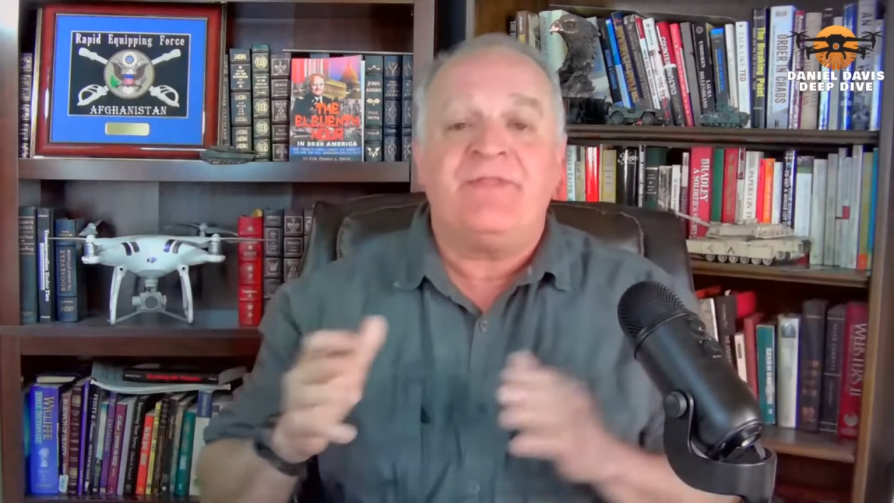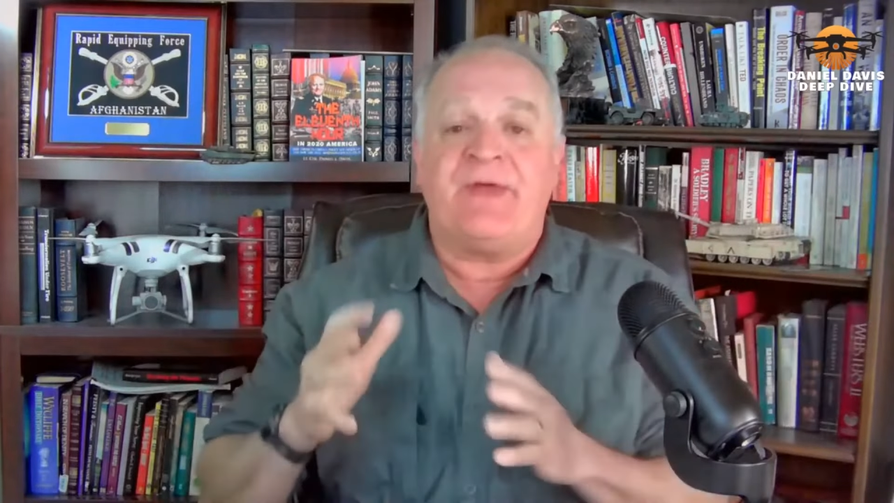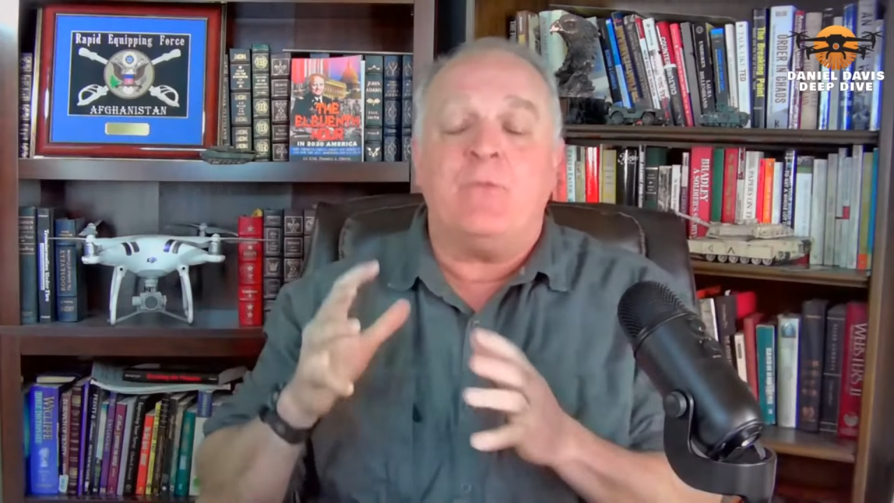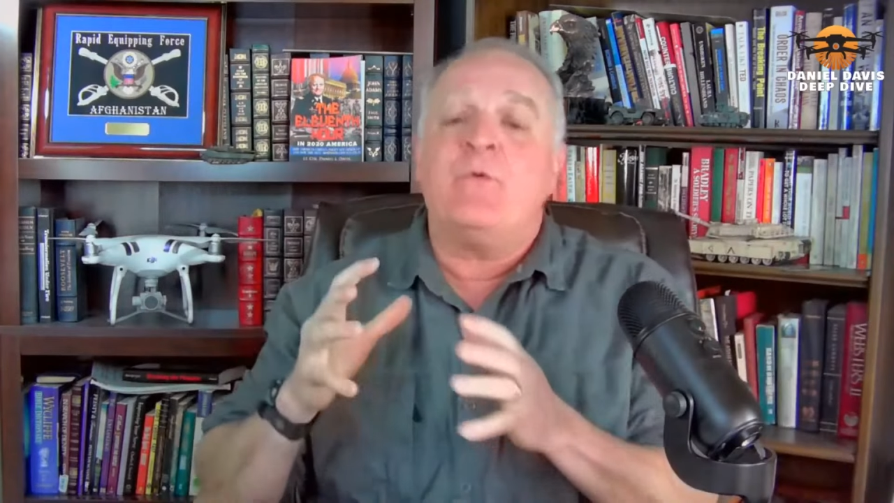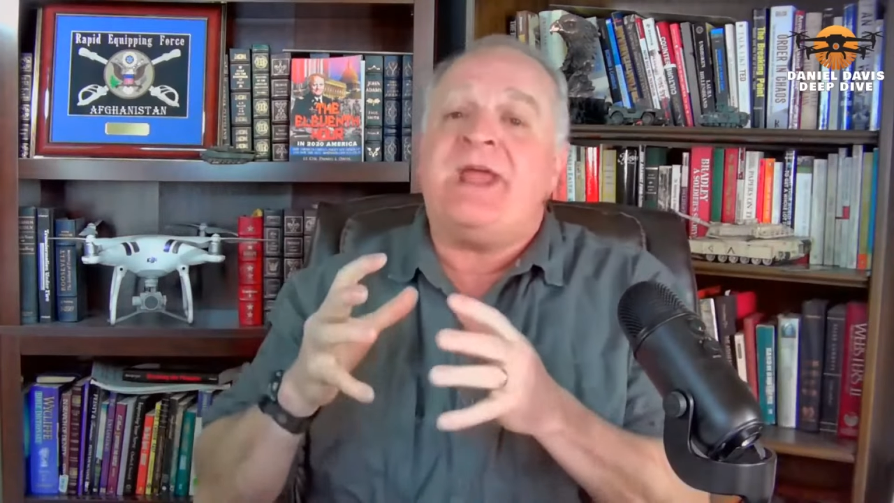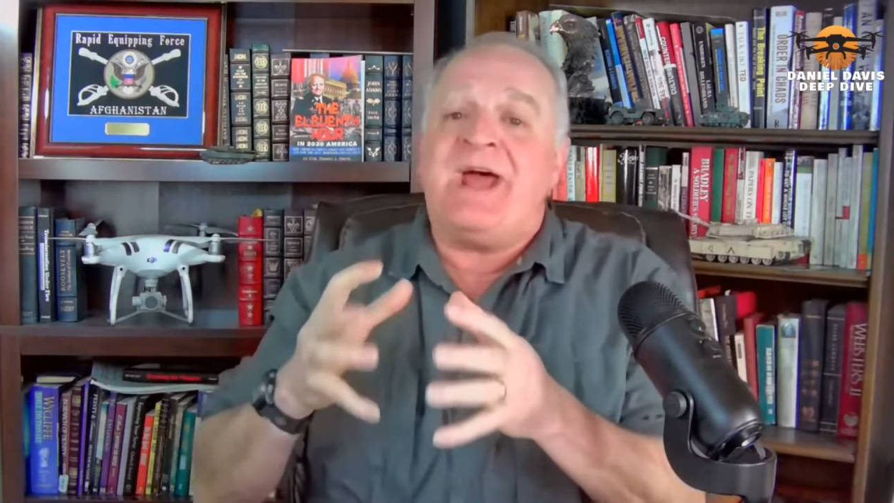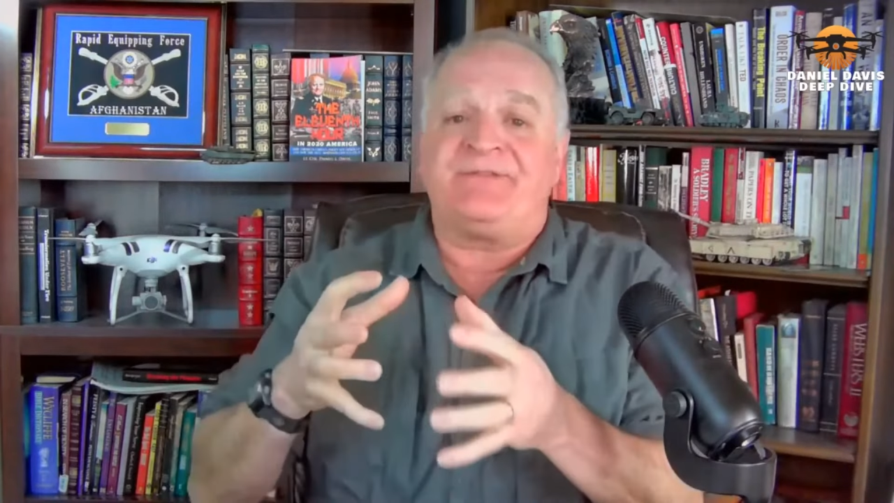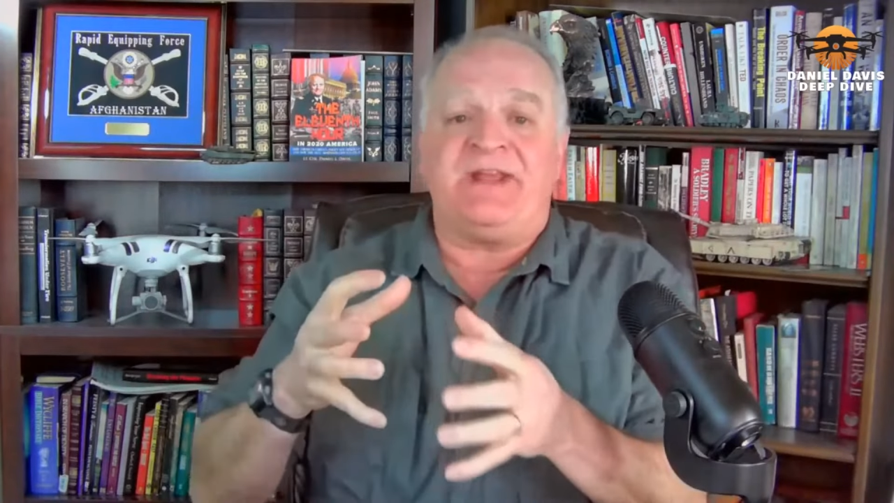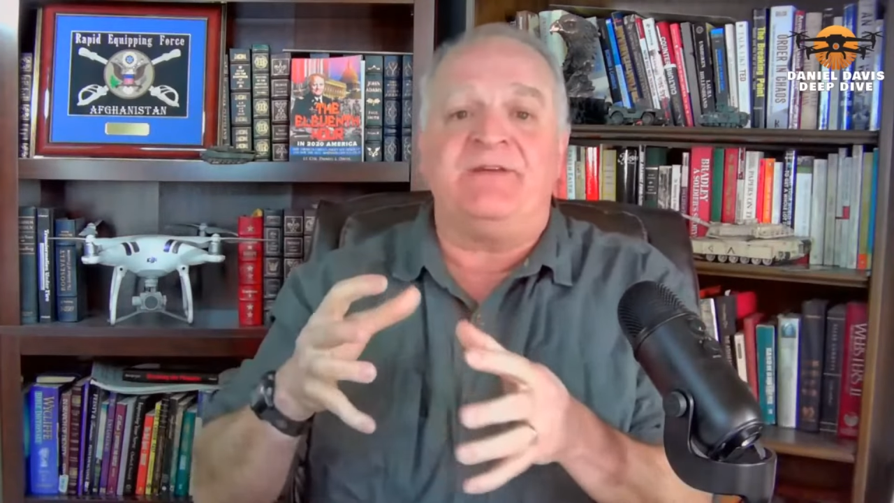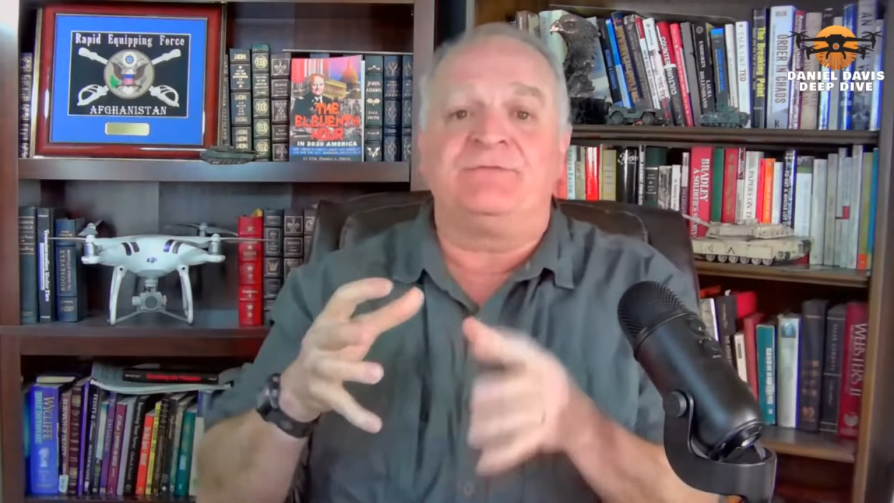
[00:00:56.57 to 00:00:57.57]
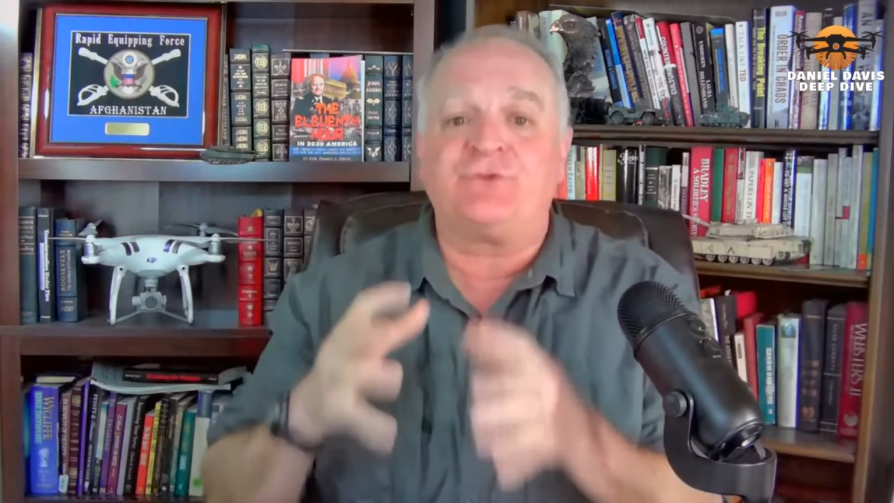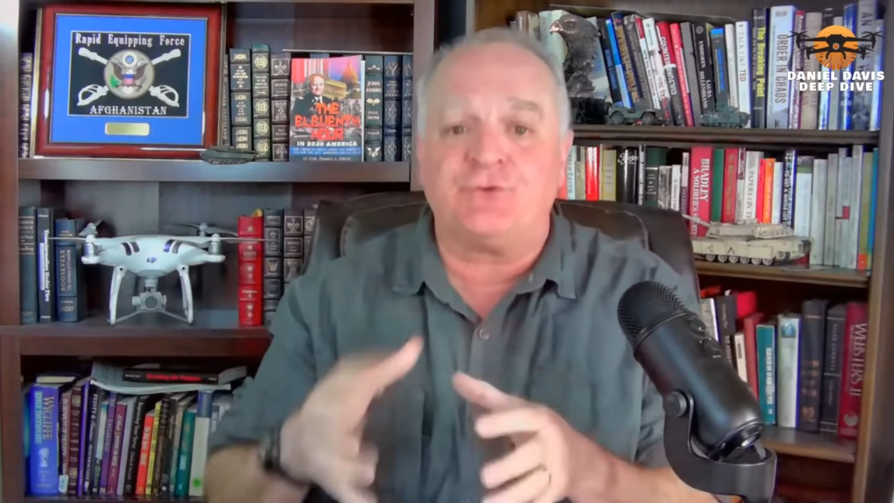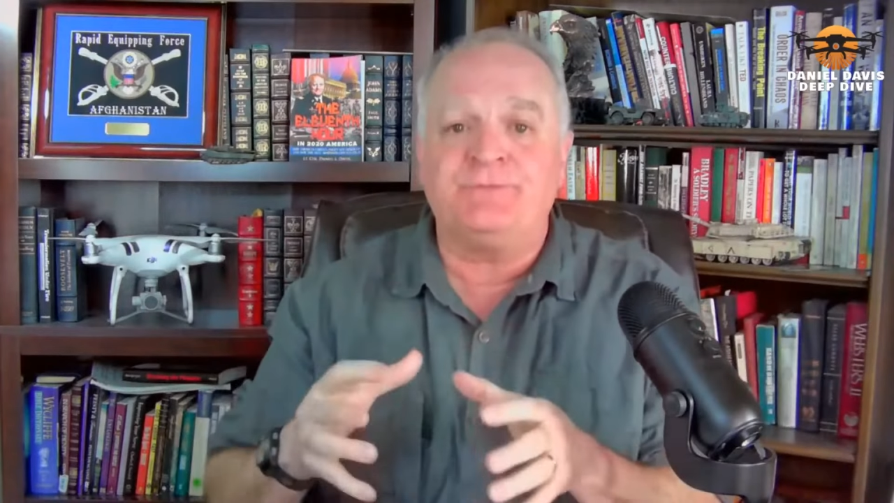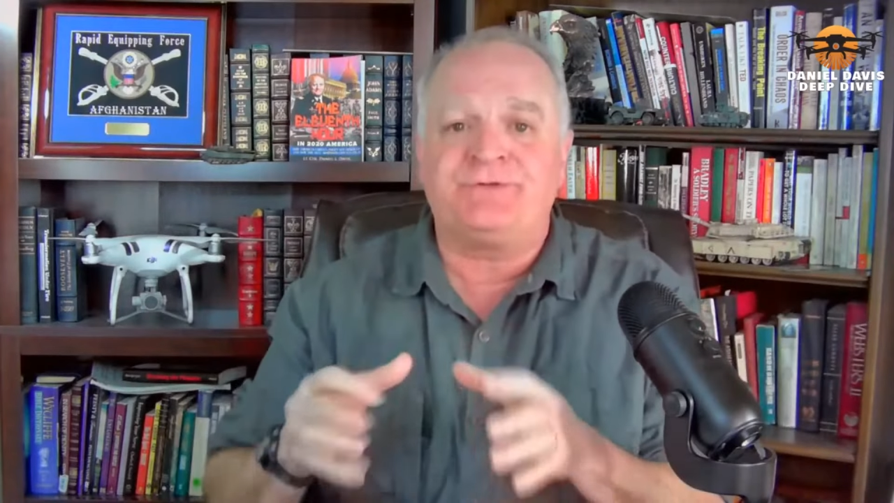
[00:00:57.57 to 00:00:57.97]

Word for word: that we have to have troops